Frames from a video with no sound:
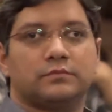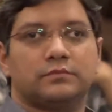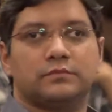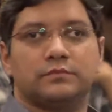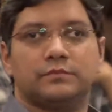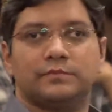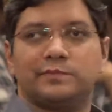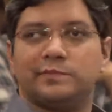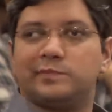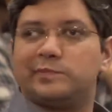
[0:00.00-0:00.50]

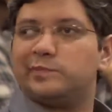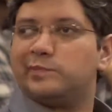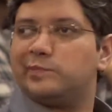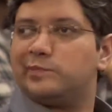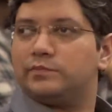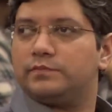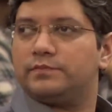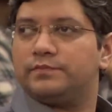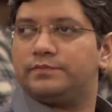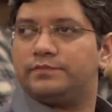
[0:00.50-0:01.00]

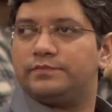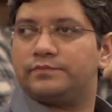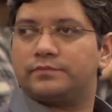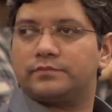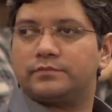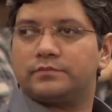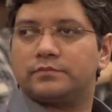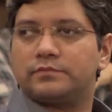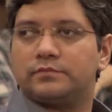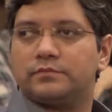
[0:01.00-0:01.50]

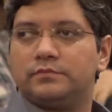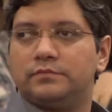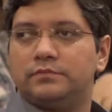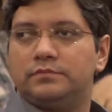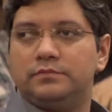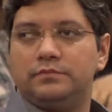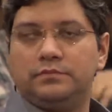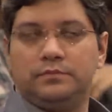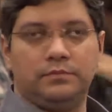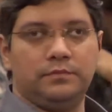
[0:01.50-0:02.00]

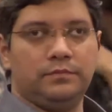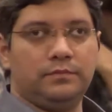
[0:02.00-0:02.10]
Nothing is said.